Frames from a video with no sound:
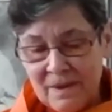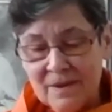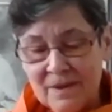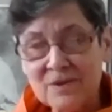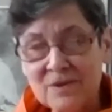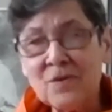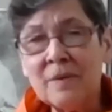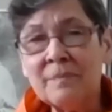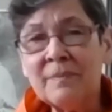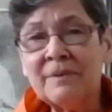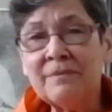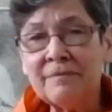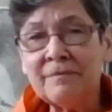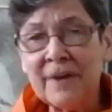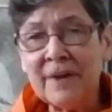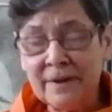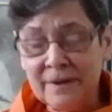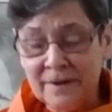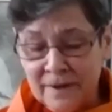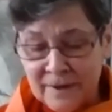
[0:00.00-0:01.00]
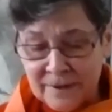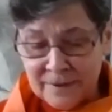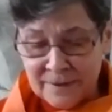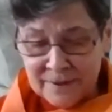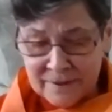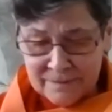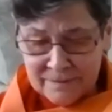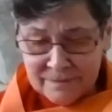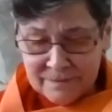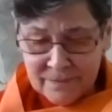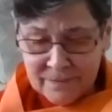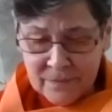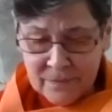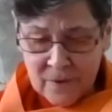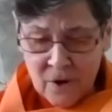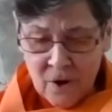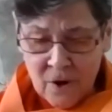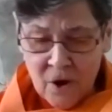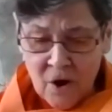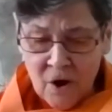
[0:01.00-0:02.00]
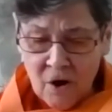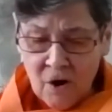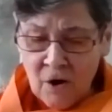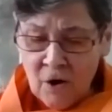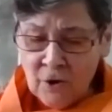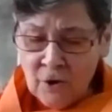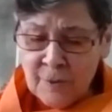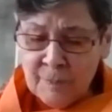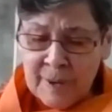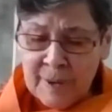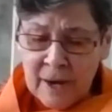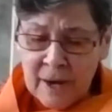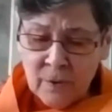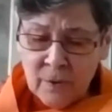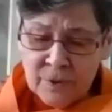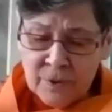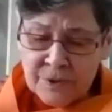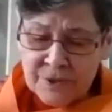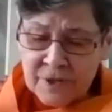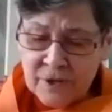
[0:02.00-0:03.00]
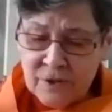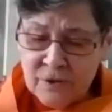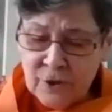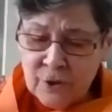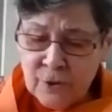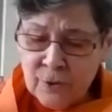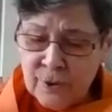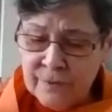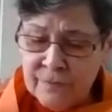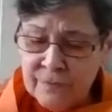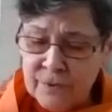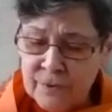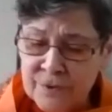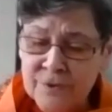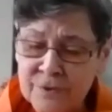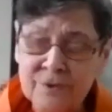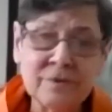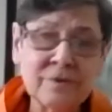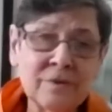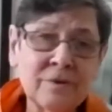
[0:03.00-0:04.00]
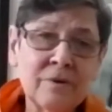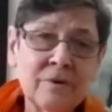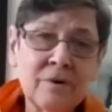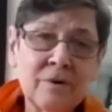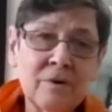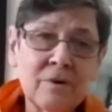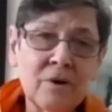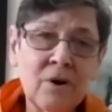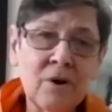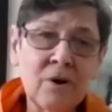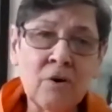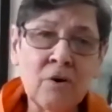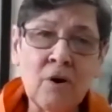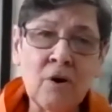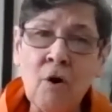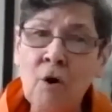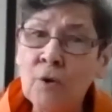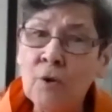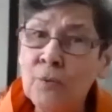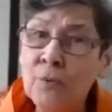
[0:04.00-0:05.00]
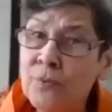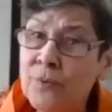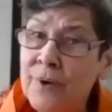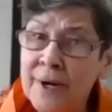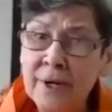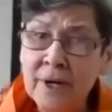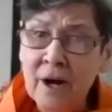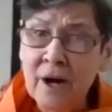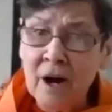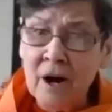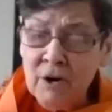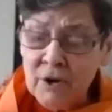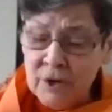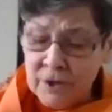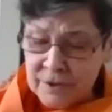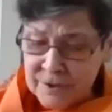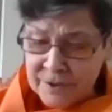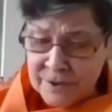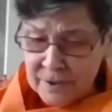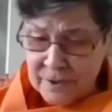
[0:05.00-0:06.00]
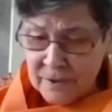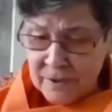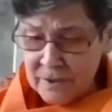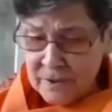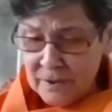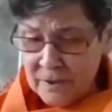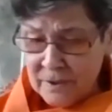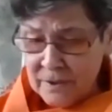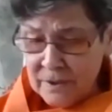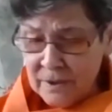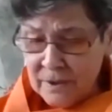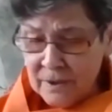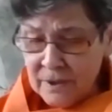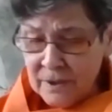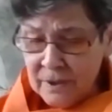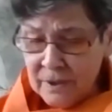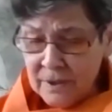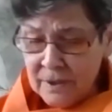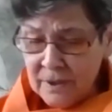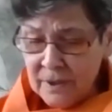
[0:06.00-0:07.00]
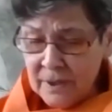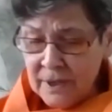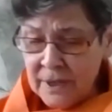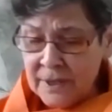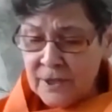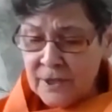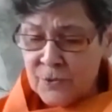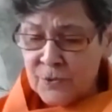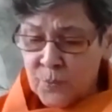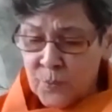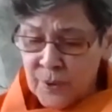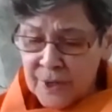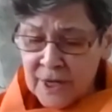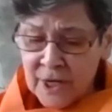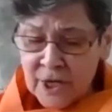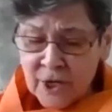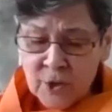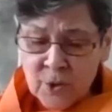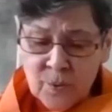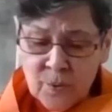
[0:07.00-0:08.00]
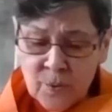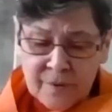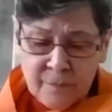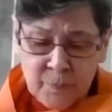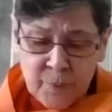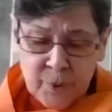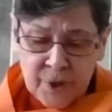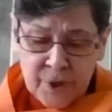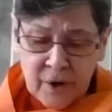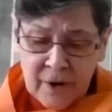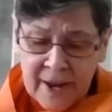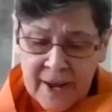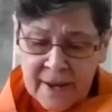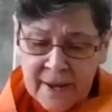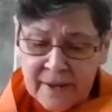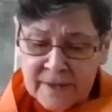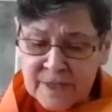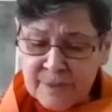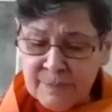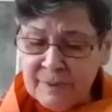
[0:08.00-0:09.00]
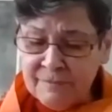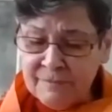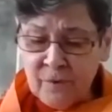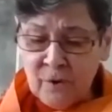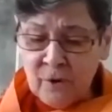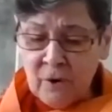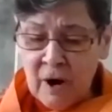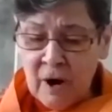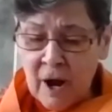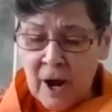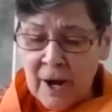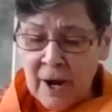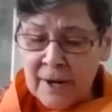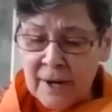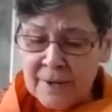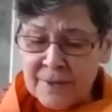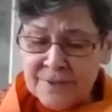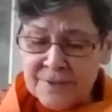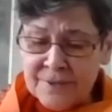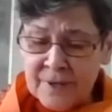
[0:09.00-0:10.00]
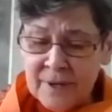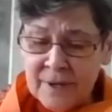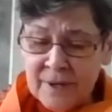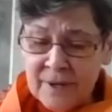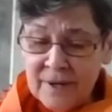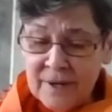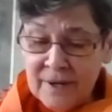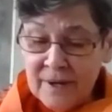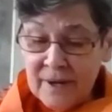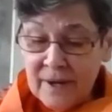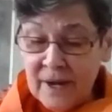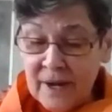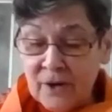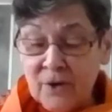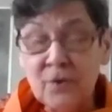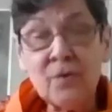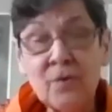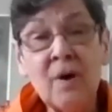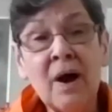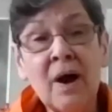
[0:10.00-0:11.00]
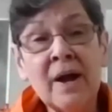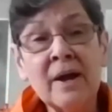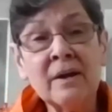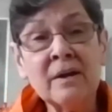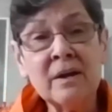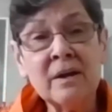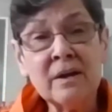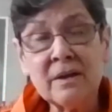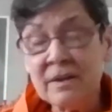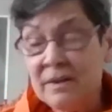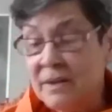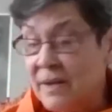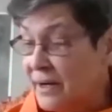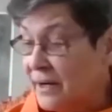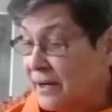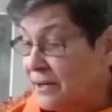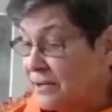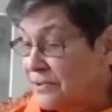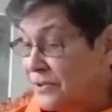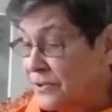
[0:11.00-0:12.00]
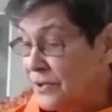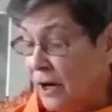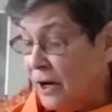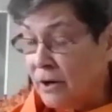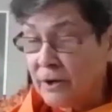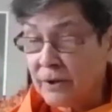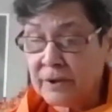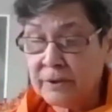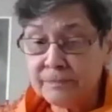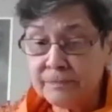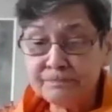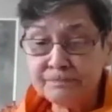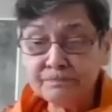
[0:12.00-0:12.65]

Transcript: Swami Vivekananda. All the powers in the universe are already ours. It is we who have put our hands before our eyes and cry that it is dark.